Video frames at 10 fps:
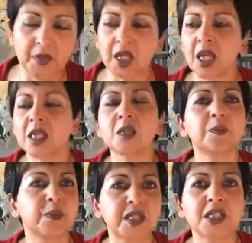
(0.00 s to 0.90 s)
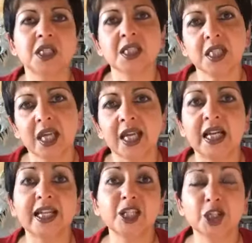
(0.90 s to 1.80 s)
is Business
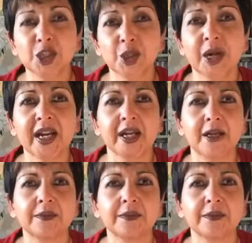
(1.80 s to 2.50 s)
English Trainer.